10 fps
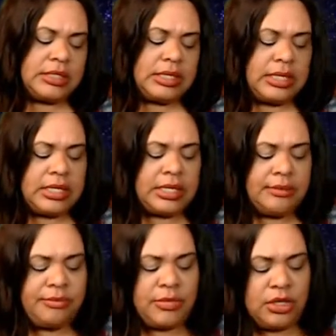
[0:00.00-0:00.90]

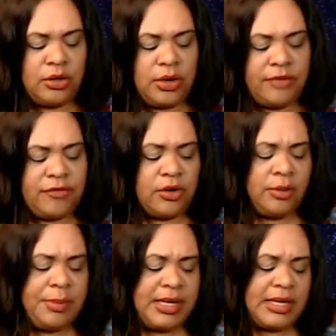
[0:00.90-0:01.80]
um, you know, if you're
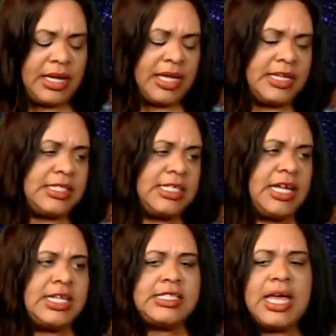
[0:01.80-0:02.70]
being kind of
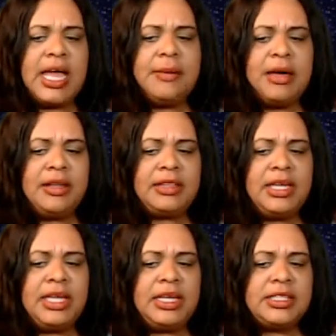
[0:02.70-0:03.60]
CSI about
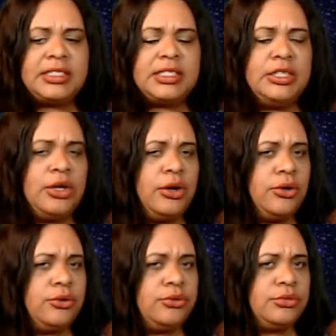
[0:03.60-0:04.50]
things, you
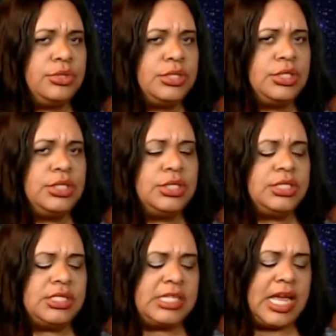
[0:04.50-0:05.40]
know,
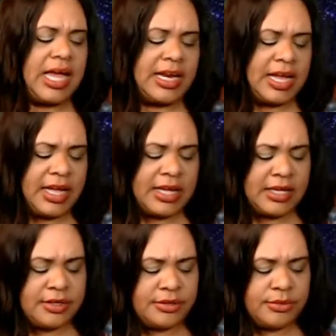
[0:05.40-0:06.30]
side
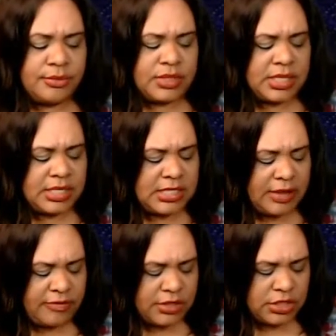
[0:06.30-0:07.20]
eyeing with the
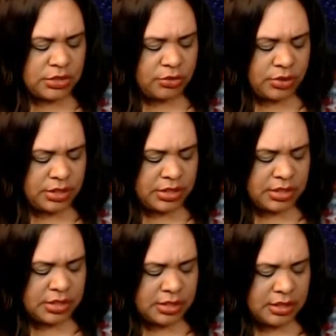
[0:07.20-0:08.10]
Seven of
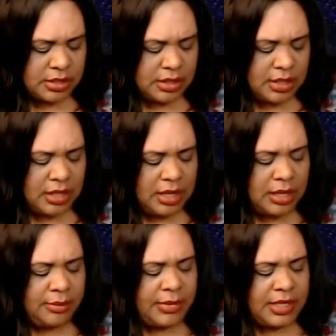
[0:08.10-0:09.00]
Swords,
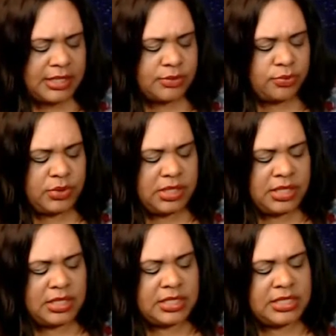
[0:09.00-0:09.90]
um, it's
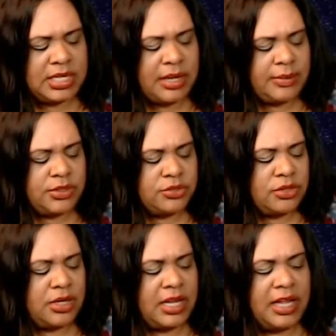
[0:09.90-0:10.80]
really time that you're
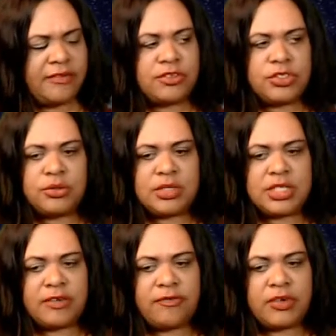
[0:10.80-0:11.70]
going to have to do it
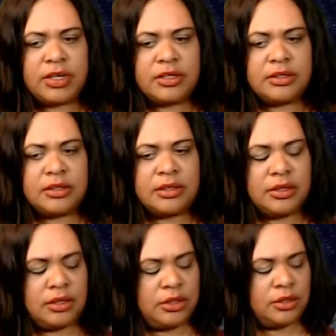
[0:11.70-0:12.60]
different
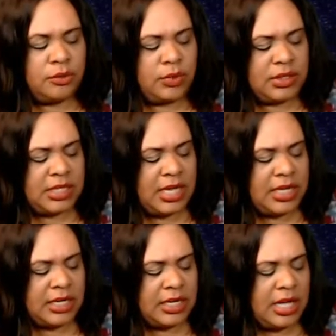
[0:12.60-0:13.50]
with the
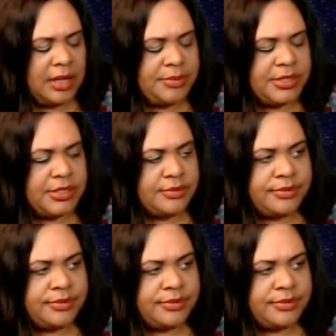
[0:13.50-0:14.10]
Eight of Cups